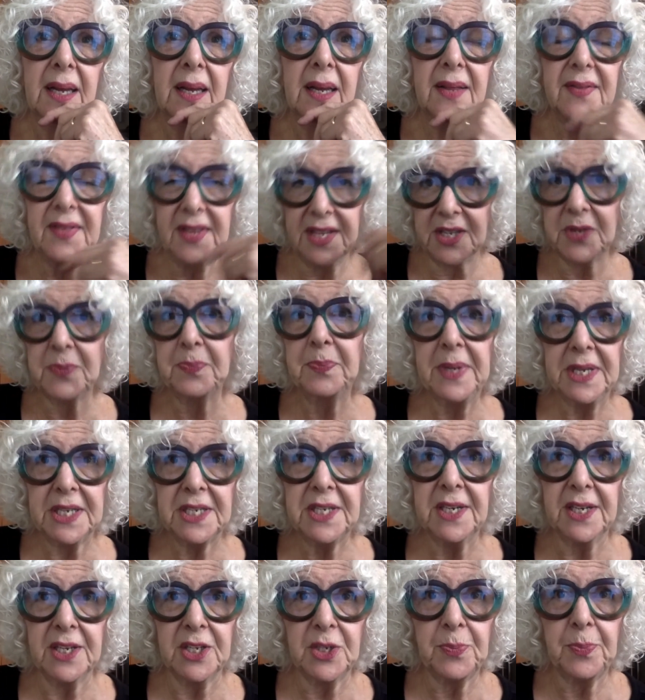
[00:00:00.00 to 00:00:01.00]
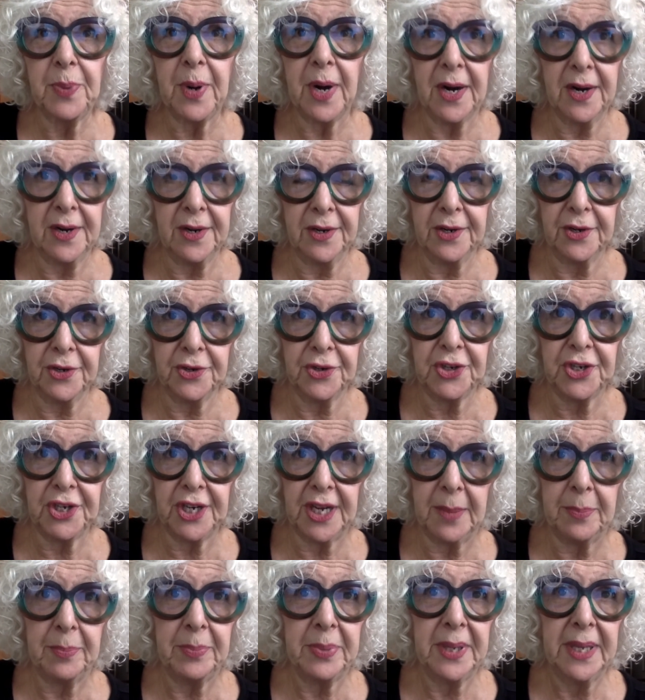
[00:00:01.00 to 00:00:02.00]
this business
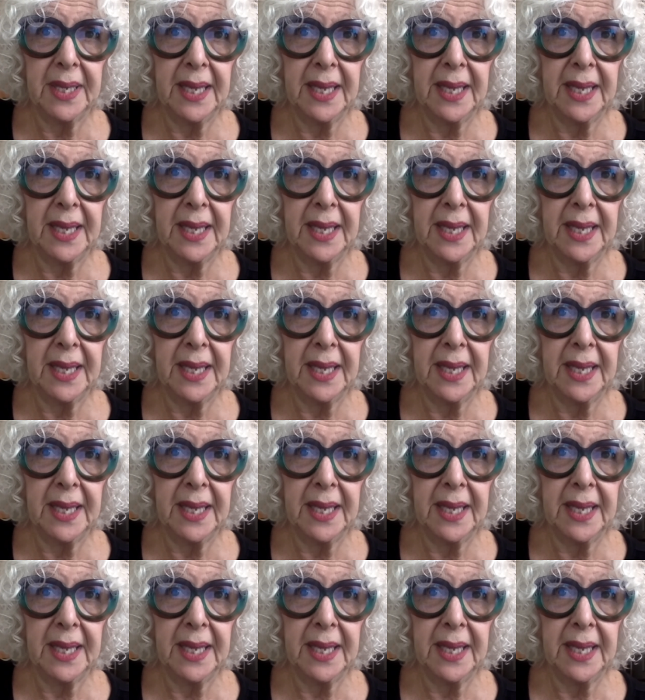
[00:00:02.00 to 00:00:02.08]
partnership